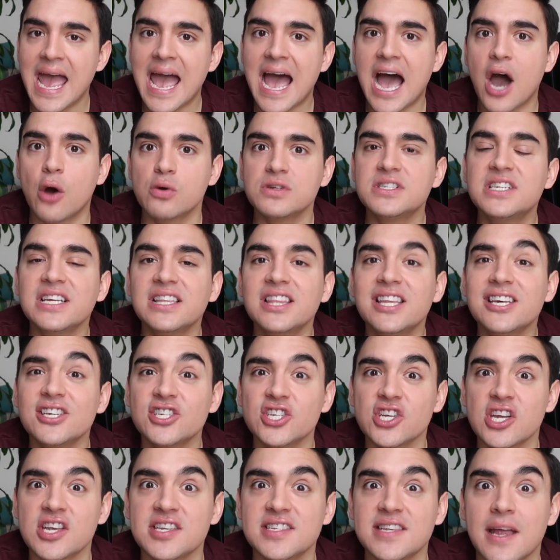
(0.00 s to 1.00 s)
how
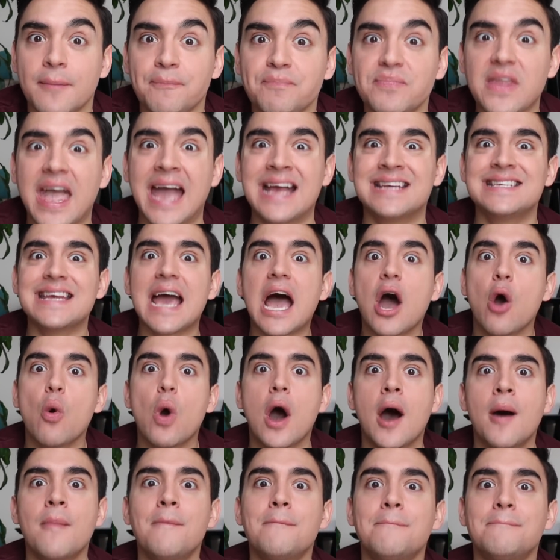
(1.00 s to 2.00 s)
delicious and
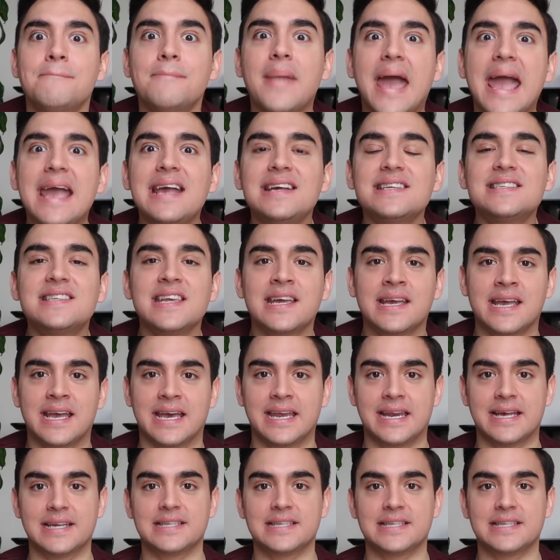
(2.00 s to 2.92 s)
how amazing it